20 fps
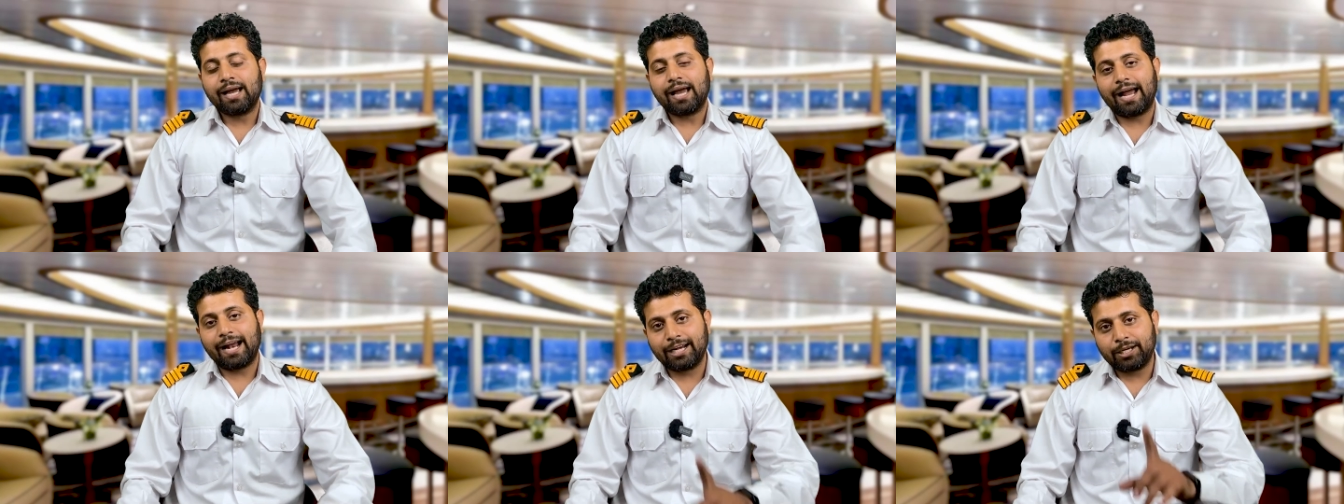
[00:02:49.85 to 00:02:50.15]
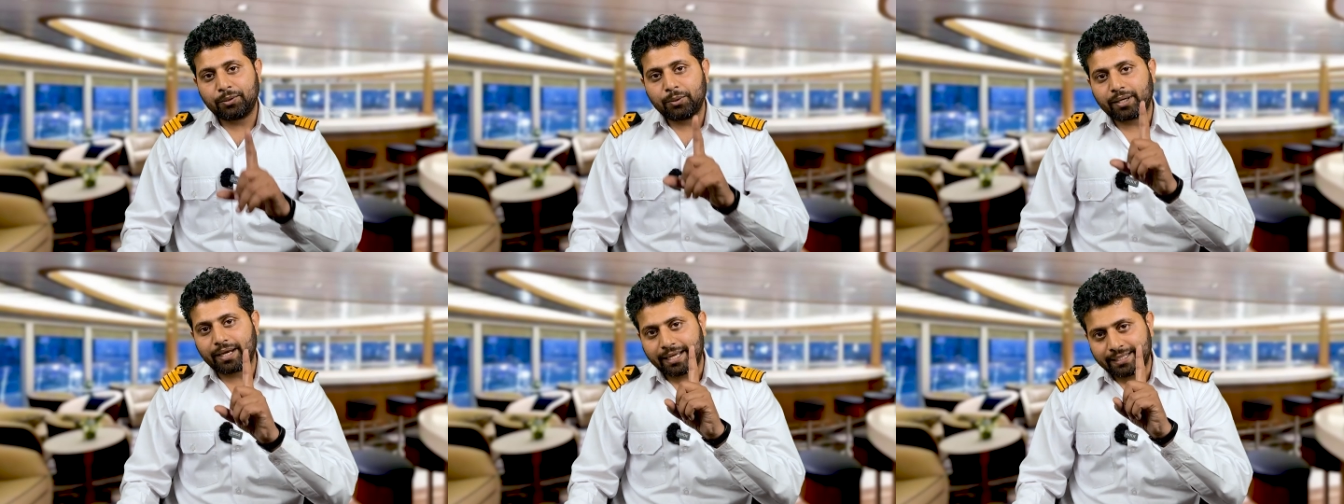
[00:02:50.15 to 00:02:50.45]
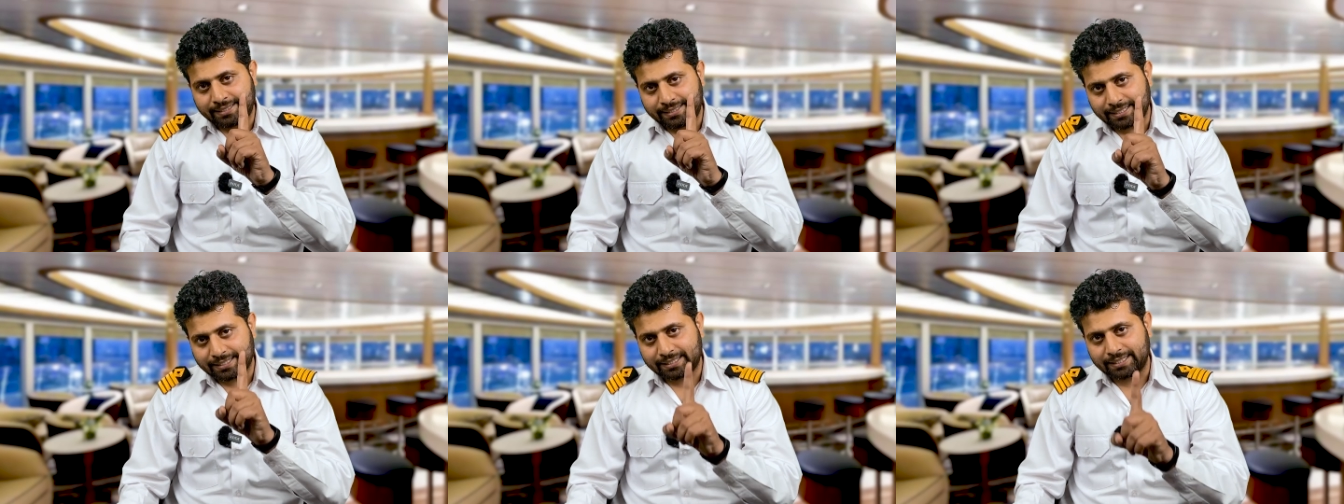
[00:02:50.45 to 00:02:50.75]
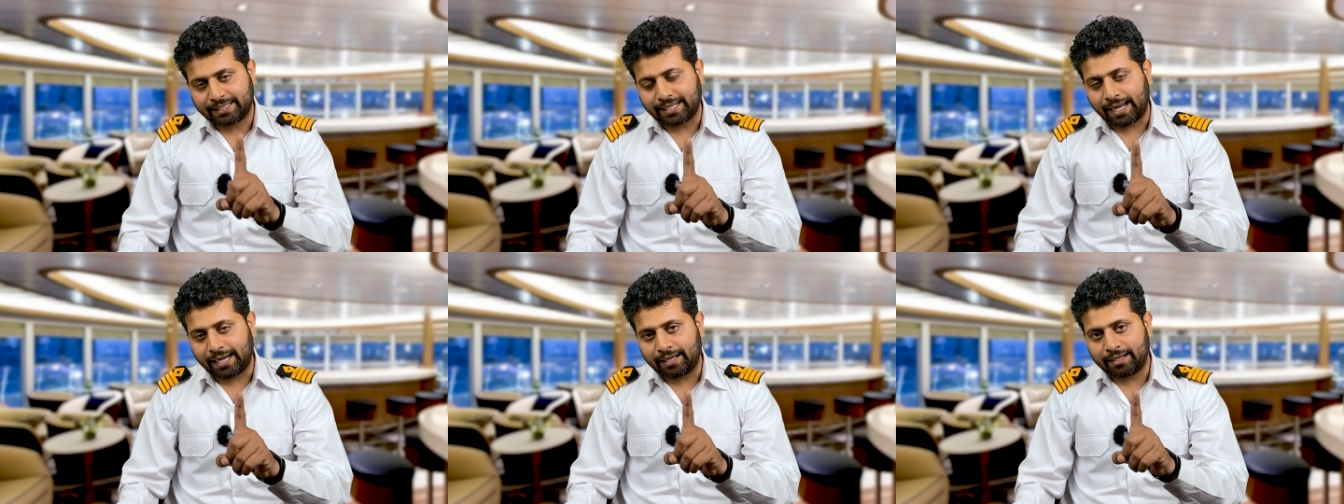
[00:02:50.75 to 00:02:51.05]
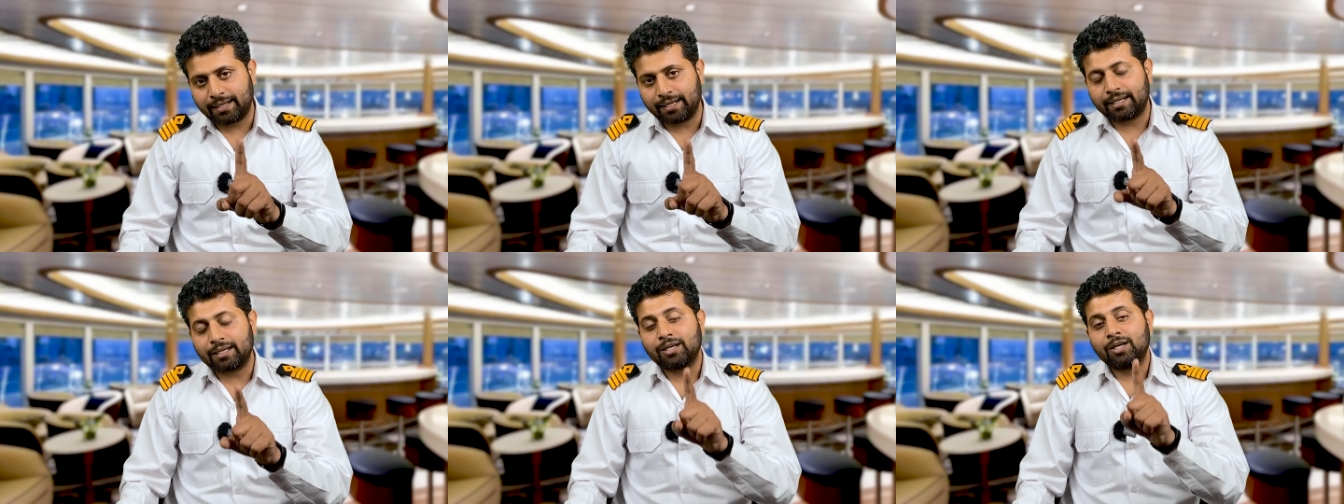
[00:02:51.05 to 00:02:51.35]
and you are a SCST
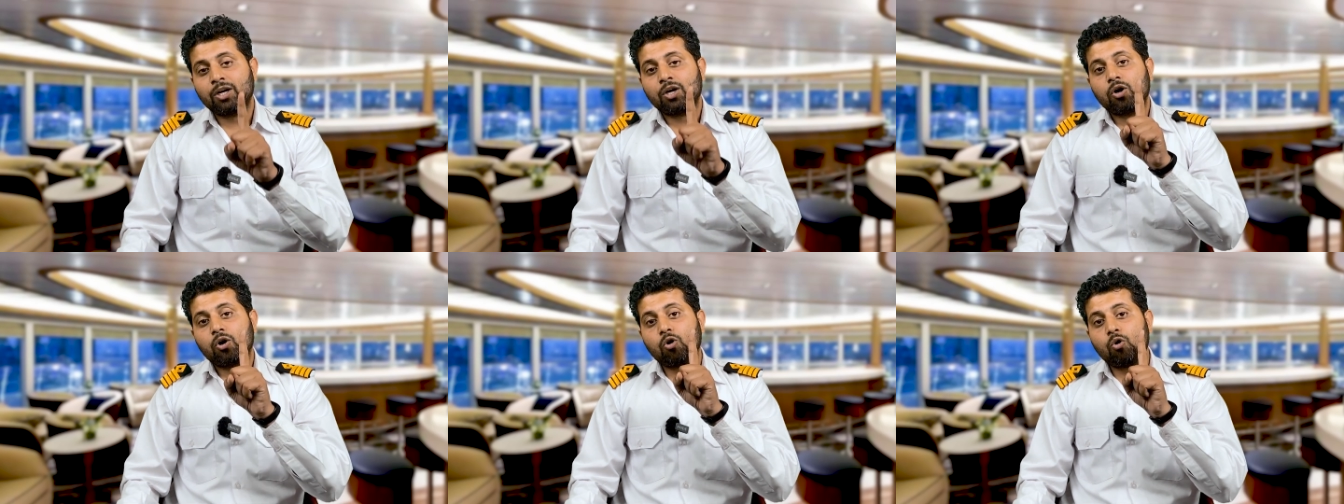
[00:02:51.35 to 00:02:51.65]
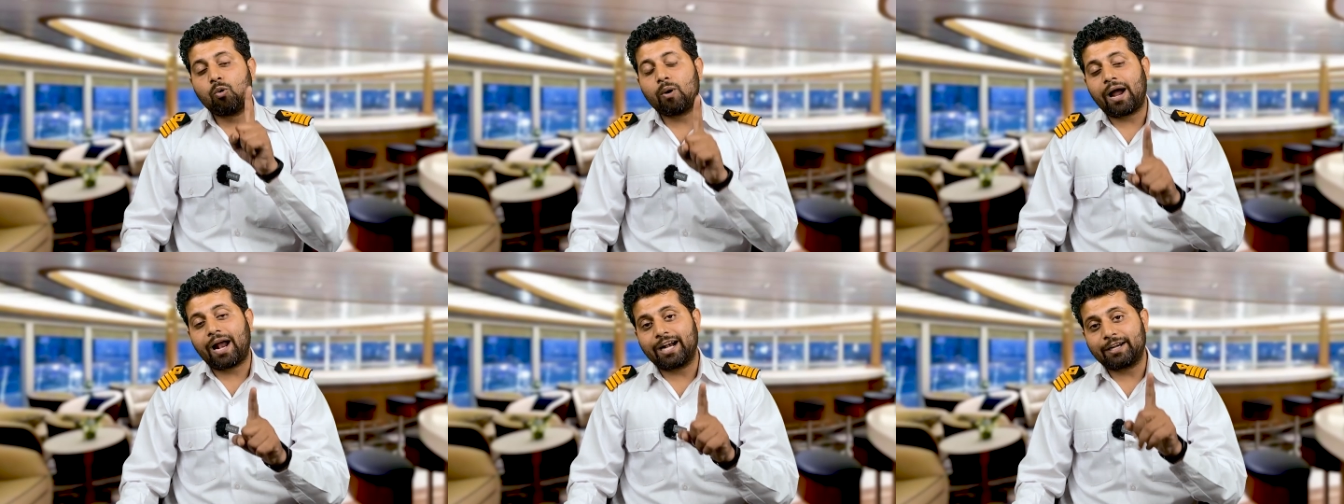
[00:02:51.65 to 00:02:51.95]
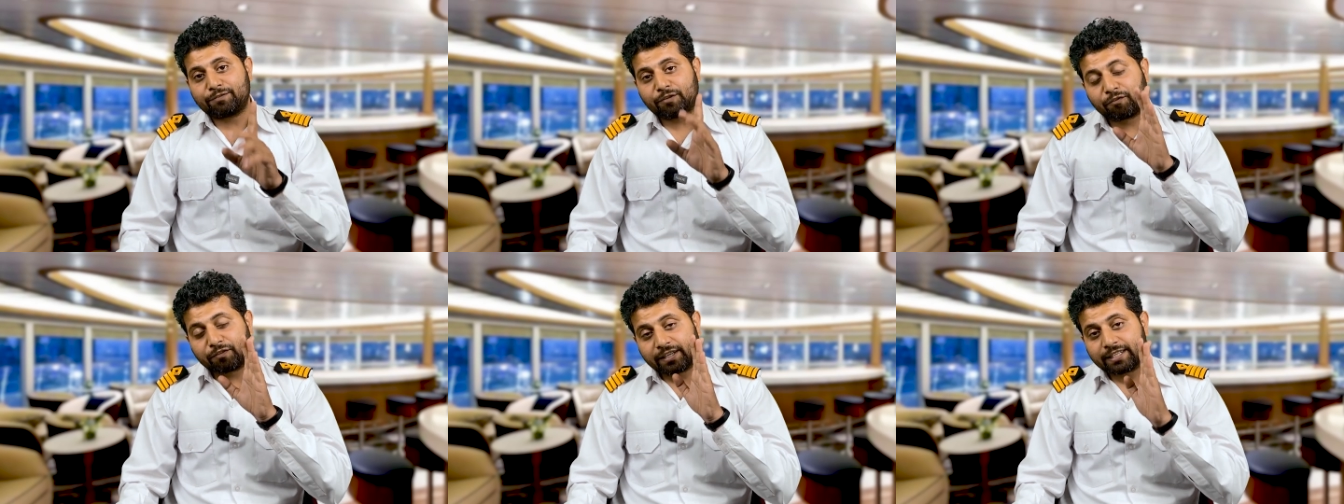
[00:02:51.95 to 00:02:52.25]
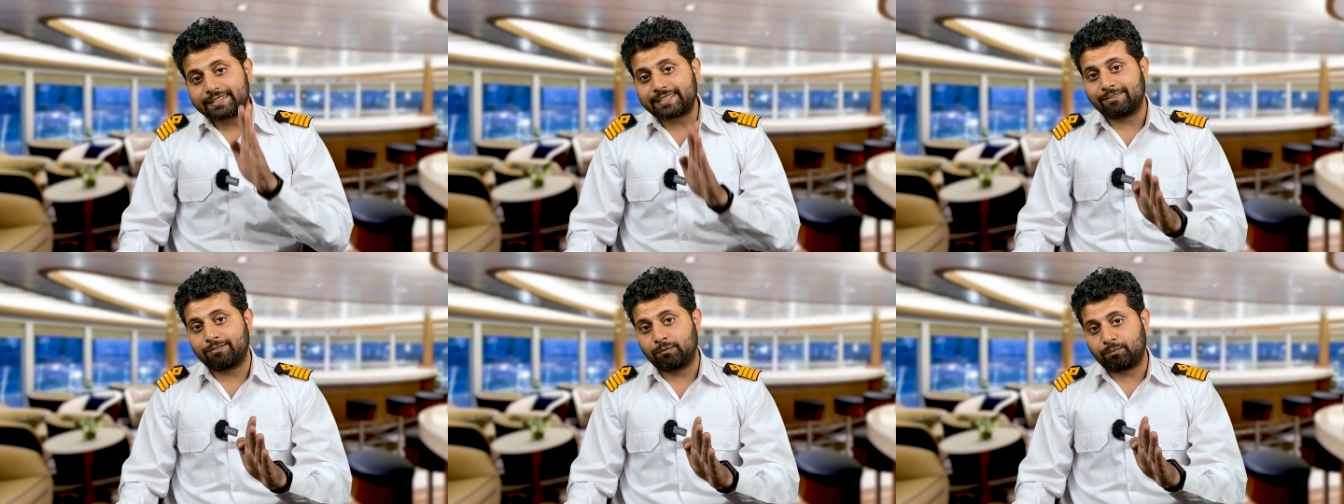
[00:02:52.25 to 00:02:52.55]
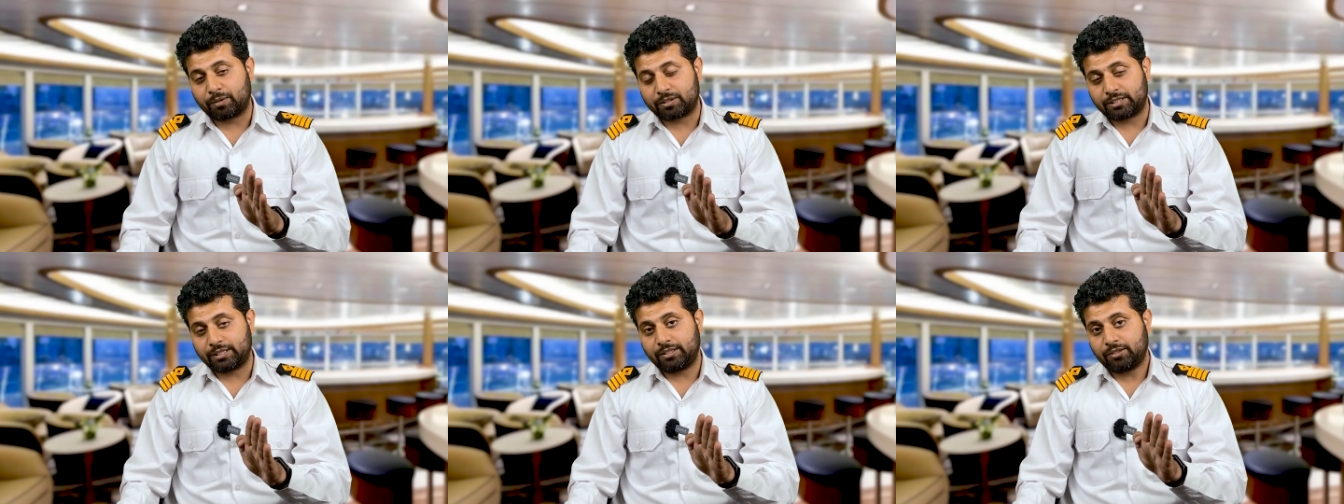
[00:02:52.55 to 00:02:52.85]
candidate who had
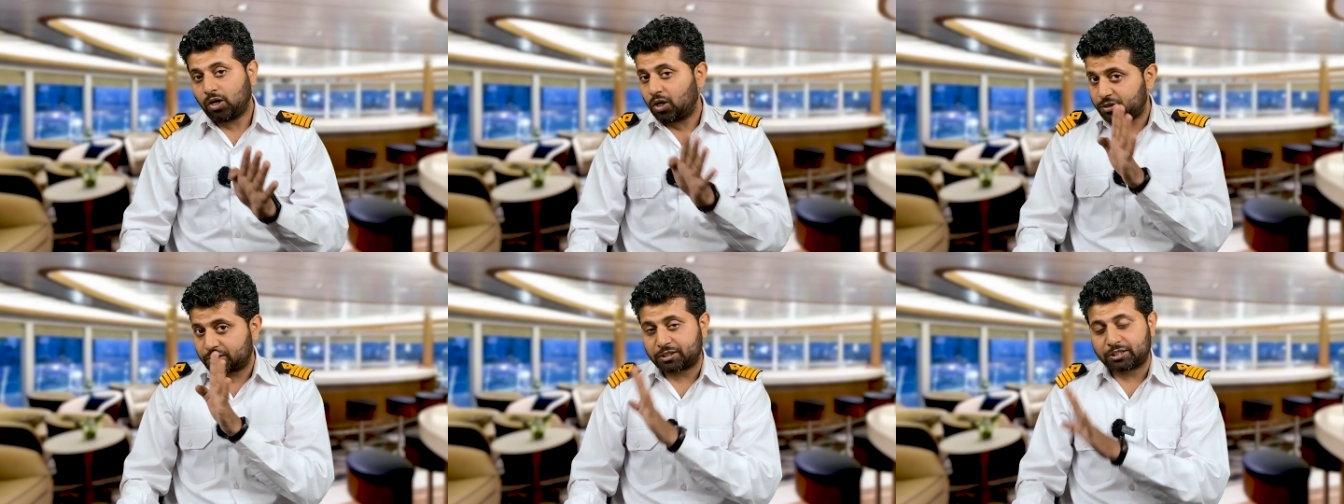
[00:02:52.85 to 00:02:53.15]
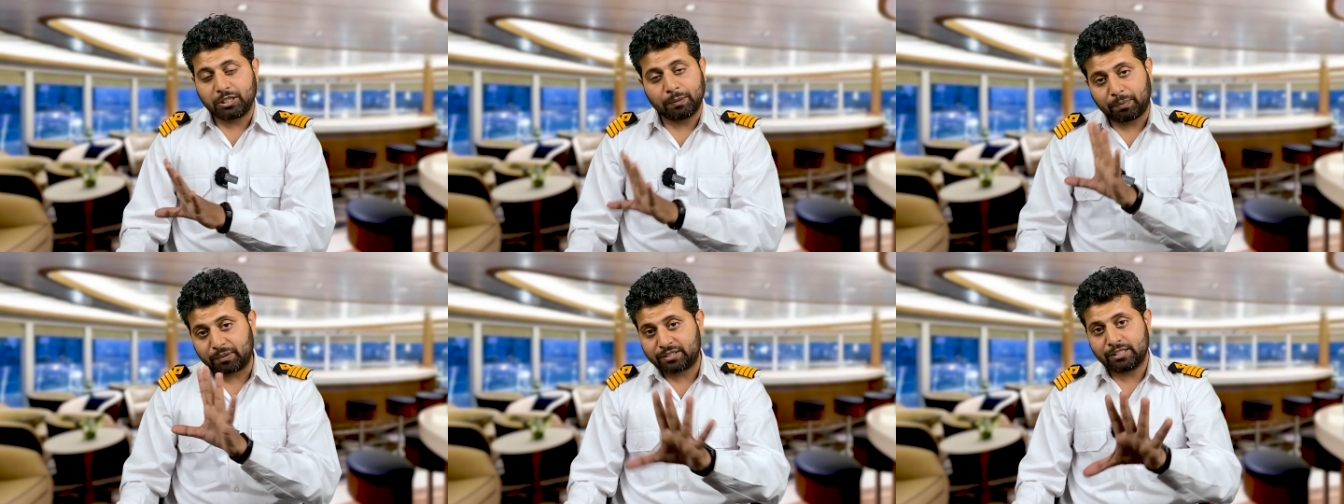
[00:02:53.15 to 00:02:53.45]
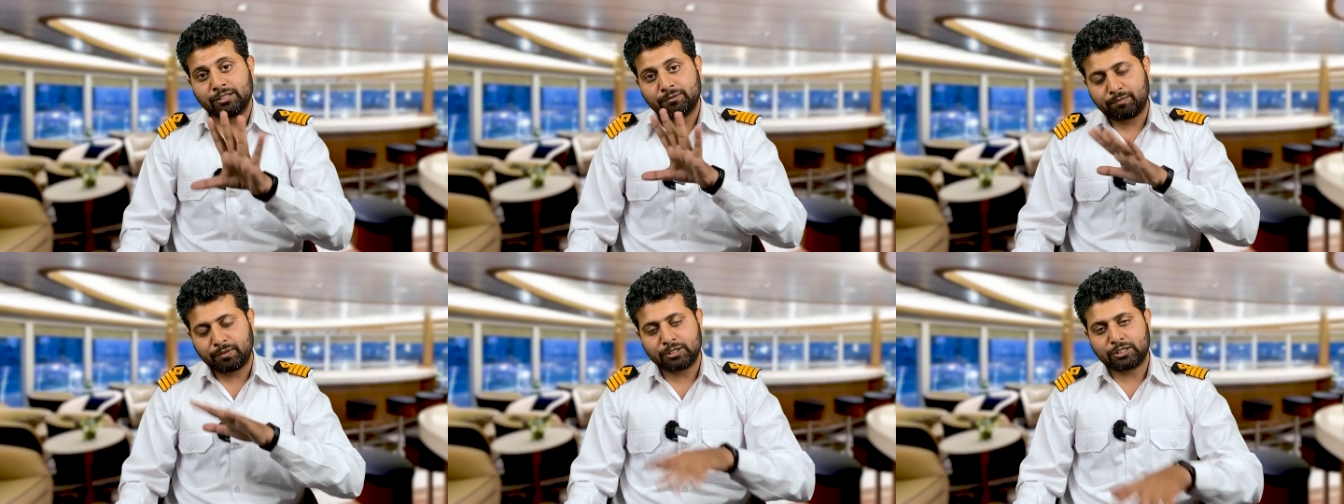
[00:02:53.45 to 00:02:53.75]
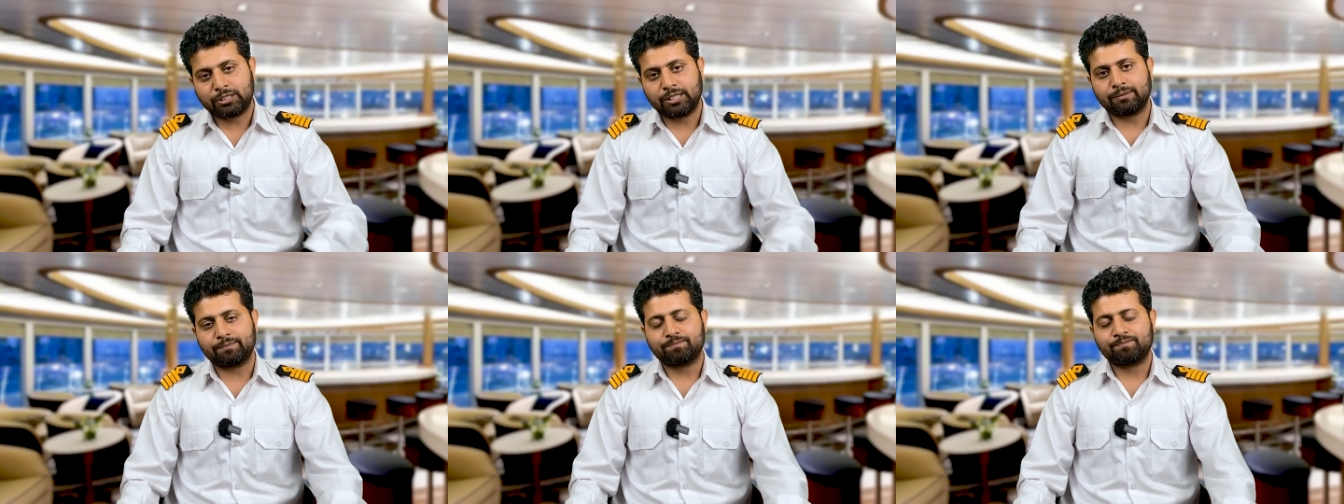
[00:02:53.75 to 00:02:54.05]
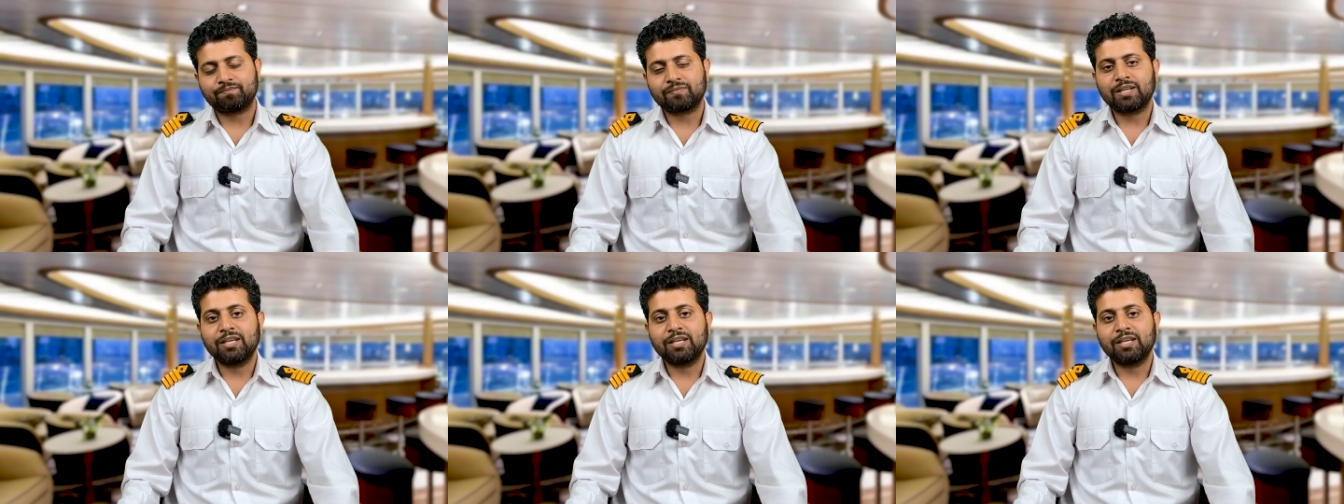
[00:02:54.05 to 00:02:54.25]
57%, not 60% PCM,